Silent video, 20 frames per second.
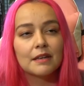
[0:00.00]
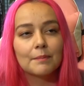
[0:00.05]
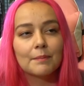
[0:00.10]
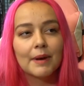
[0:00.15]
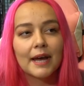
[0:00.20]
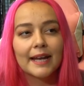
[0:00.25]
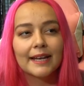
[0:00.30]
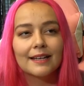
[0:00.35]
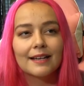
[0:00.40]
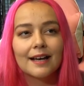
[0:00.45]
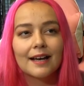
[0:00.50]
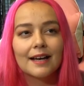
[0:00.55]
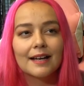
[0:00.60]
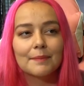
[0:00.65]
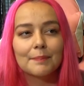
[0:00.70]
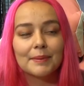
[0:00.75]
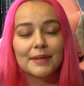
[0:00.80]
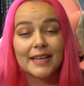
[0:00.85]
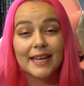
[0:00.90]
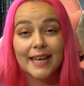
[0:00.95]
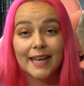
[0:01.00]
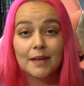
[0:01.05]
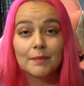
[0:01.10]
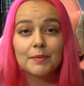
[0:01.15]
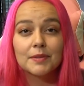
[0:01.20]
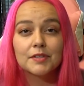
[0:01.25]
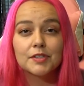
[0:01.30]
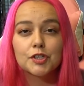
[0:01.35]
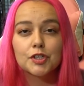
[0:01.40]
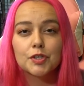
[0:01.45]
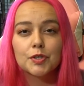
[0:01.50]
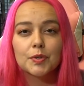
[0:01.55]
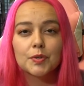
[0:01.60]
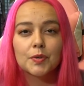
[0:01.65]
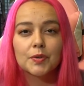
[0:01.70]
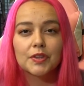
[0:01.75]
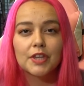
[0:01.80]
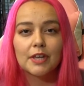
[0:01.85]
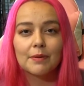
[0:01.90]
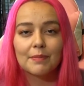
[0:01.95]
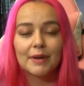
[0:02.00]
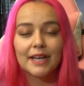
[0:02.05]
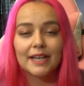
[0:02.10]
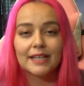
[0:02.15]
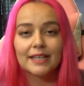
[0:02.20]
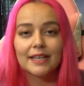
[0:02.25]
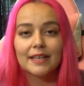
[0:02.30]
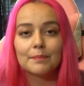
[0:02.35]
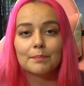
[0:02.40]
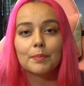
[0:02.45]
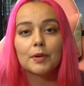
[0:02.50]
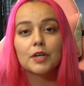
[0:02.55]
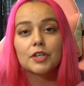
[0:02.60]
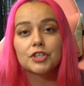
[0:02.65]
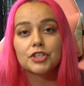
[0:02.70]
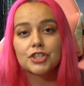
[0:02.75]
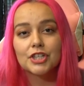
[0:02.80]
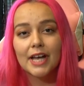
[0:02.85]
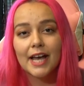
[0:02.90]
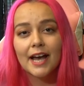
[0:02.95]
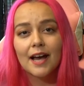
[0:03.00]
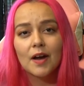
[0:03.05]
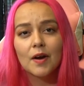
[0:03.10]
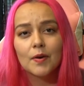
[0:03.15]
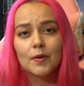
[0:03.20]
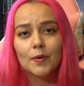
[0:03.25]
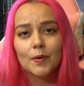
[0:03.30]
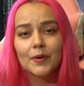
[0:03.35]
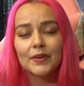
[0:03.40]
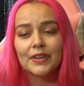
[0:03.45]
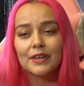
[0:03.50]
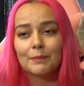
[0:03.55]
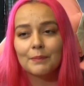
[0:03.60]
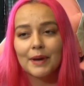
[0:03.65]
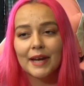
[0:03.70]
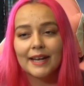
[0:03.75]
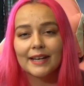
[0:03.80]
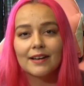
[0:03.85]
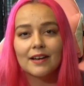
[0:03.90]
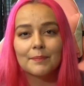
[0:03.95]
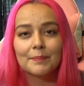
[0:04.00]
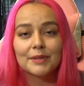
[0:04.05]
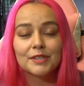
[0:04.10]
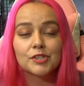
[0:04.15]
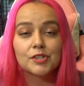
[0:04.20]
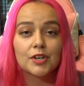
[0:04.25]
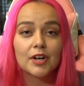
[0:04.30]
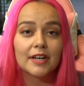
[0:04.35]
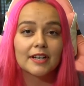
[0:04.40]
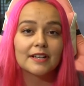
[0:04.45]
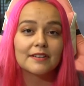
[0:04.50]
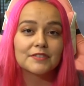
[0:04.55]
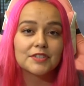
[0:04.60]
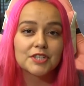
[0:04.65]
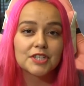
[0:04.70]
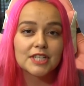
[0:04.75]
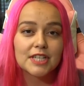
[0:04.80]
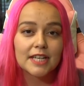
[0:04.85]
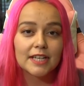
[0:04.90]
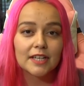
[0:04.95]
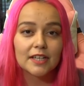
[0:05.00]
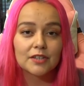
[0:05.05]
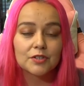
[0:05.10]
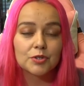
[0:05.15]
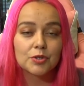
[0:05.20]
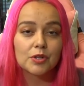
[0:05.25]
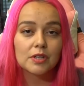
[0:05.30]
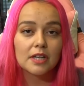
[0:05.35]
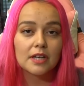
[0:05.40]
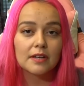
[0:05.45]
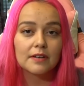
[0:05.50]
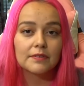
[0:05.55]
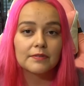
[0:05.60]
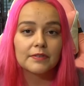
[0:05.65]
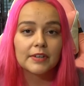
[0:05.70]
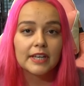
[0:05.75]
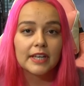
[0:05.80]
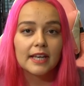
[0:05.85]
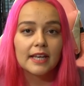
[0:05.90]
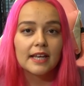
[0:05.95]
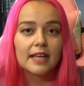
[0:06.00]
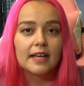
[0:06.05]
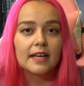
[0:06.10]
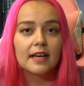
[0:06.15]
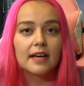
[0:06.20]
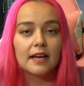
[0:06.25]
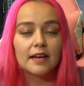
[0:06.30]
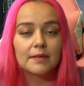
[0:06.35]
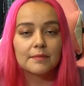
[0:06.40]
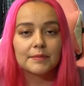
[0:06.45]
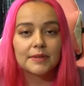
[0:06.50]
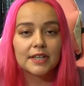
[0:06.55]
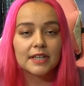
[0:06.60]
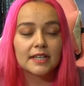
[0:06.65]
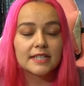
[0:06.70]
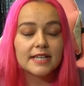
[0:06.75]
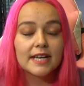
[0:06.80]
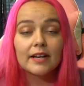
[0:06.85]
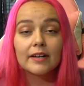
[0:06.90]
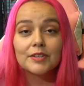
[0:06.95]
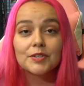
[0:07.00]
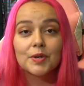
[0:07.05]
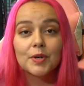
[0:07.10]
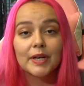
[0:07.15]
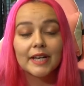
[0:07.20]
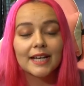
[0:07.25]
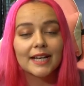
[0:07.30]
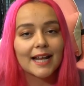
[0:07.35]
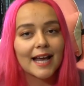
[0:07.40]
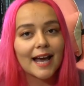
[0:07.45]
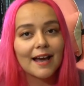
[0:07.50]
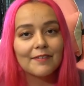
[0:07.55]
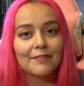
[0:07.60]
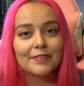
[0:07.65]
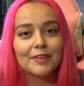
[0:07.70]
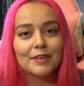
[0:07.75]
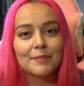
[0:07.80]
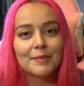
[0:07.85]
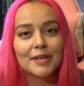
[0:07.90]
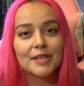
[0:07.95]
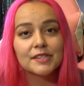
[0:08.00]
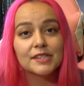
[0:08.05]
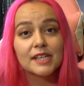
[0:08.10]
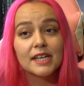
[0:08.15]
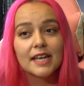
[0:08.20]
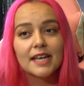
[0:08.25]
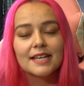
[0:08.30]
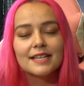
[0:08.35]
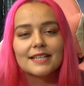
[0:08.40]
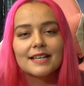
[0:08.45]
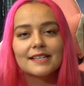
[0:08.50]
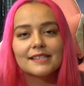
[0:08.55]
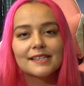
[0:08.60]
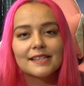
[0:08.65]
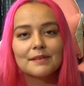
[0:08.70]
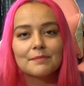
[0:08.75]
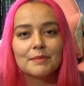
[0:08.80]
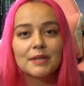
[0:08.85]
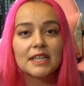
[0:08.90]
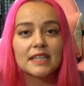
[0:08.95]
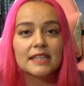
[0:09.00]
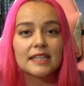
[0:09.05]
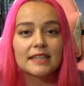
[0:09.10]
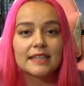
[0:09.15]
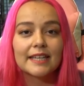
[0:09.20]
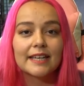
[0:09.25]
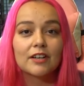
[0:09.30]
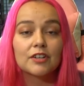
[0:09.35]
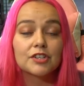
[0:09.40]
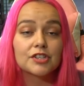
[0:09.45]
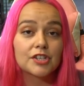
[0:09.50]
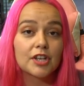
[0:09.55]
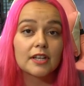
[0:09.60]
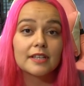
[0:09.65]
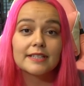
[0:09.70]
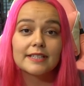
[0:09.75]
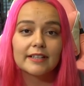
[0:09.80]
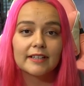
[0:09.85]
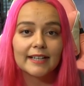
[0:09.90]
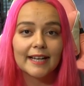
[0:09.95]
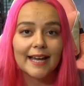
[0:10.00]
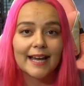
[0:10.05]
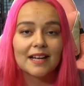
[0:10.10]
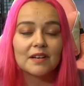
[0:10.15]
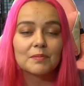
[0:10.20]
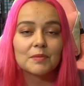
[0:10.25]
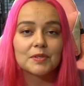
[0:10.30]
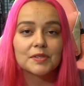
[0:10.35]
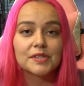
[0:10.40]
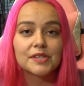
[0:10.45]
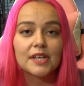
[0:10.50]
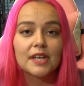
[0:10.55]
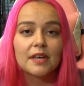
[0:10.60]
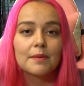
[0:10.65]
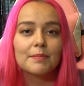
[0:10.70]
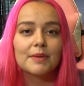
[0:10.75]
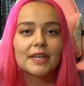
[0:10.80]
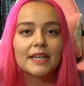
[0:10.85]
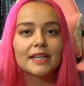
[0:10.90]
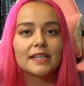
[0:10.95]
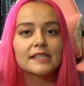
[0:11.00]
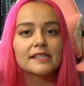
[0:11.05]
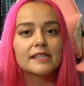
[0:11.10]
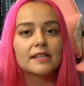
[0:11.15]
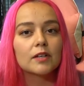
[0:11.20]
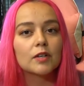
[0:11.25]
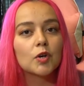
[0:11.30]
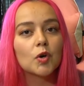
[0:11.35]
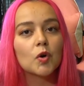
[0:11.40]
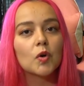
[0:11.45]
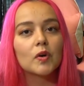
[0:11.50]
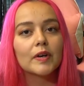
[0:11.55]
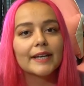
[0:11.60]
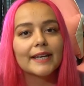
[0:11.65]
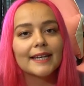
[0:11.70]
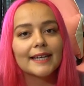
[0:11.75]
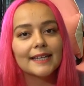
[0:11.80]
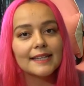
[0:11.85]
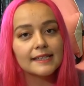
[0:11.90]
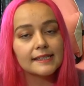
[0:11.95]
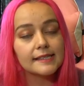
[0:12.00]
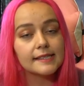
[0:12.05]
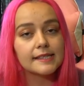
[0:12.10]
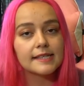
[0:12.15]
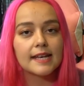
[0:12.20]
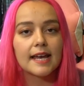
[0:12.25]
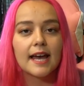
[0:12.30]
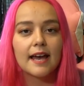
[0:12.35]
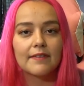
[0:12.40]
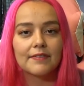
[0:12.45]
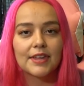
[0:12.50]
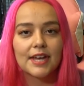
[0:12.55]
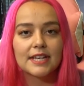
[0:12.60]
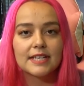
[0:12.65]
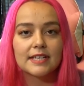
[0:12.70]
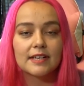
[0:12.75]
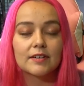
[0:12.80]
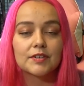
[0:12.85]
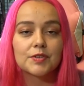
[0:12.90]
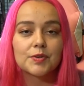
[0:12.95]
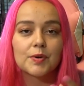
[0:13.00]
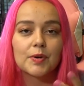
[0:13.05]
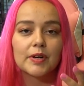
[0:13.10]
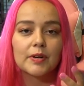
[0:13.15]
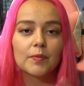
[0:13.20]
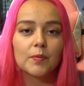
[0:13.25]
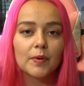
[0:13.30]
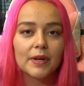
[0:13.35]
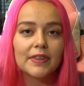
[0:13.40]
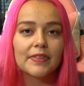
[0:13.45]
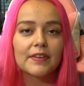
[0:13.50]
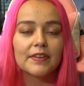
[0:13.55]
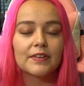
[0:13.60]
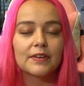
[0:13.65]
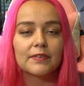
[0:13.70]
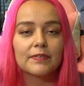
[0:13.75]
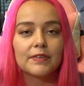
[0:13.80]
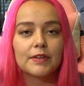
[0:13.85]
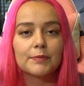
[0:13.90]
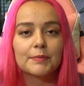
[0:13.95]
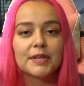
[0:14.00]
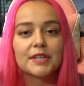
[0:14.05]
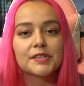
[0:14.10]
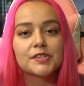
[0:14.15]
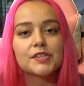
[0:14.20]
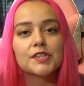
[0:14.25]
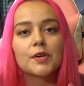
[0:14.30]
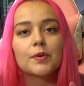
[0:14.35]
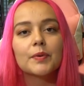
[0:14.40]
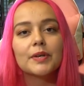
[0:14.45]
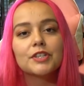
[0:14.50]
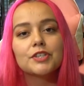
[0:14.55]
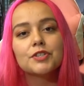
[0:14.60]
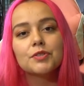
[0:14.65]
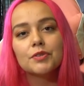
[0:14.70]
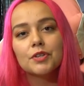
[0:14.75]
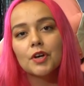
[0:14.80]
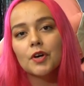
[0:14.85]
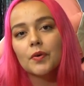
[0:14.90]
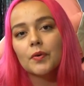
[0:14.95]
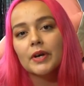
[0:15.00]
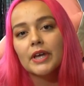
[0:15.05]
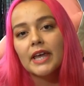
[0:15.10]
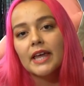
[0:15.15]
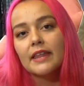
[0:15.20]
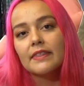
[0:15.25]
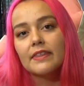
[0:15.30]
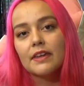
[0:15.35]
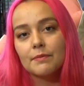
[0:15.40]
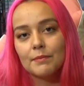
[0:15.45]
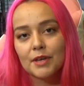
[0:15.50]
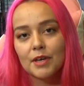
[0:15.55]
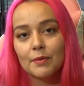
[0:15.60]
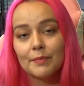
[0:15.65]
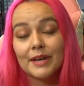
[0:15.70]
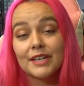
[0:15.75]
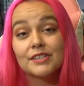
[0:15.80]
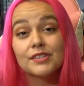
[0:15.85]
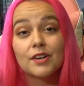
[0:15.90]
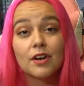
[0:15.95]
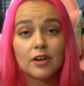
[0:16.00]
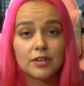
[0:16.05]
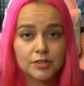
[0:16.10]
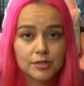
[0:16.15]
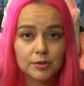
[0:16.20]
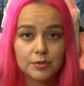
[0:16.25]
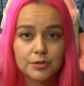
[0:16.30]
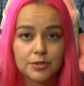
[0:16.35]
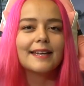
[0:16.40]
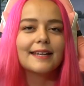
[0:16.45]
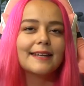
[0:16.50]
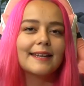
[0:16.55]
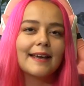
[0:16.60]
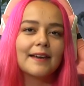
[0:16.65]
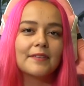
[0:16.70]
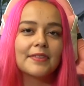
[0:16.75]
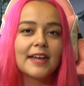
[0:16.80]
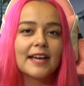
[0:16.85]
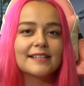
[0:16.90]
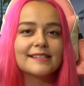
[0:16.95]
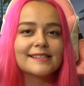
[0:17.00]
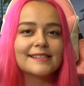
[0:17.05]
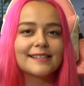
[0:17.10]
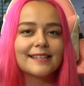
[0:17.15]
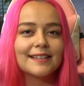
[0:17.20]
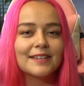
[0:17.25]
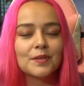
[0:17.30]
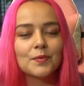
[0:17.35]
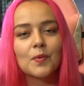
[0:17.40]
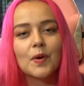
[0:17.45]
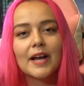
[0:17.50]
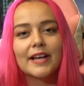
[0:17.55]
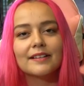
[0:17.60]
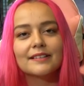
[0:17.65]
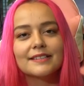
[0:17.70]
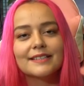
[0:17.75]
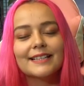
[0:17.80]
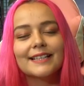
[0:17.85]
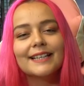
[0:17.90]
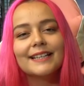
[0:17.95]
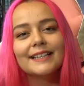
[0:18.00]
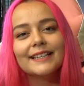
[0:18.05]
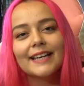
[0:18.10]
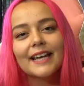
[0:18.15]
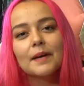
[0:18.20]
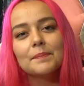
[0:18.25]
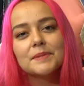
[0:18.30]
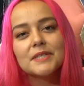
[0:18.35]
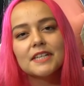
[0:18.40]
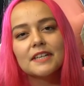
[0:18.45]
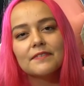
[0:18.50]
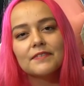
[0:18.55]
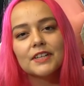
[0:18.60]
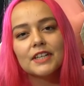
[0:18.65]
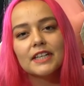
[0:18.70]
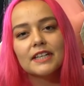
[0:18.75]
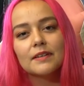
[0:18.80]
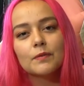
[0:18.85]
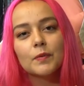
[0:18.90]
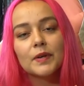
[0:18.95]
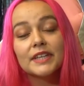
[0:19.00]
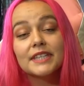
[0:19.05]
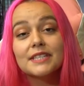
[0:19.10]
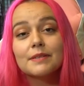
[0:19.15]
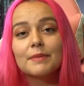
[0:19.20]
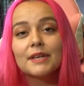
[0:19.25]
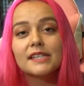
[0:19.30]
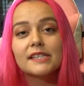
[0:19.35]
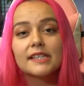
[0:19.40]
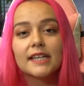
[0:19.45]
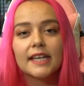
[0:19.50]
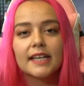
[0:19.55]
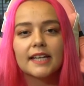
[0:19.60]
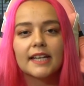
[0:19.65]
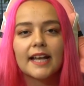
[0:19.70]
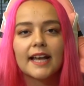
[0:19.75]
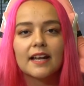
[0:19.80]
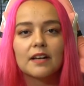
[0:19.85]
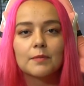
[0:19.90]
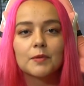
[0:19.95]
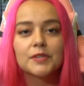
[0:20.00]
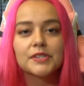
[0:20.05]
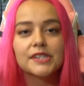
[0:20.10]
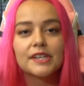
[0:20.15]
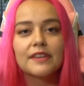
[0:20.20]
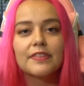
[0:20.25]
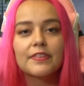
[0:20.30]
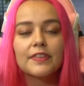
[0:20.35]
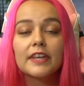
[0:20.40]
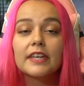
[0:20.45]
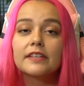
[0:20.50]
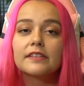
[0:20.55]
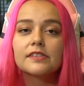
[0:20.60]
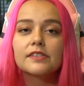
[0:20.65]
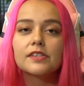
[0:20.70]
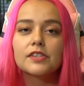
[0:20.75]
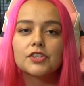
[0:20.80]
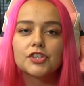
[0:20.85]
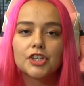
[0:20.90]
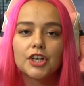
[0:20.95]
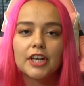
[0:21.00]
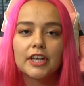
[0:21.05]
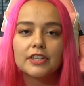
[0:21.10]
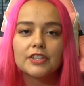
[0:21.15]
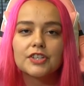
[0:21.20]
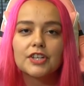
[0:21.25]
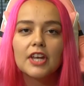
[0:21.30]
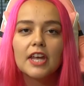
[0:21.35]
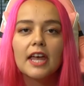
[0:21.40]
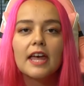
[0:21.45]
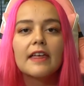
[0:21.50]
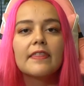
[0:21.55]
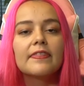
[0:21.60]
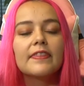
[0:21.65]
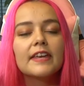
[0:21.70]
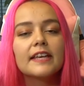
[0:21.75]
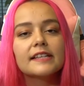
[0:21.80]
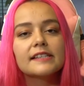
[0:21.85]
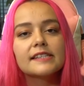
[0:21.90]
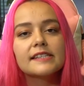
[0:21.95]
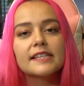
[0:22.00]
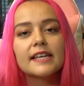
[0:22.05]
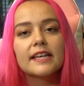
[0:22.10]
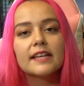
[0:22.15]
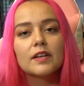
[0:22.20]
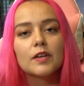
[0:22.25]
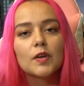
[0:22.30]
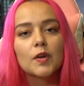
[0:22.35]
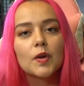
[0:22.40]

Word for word: might not be able to, they might get pushed out or they might not be strong enough to take control of um, that a territory and have females doesn't mean that they are solitary animals because their goal is to have that territory with other females. So we do know that male mice are social. Now that's in the wild. In captivity with domesticated animals, things change. Things that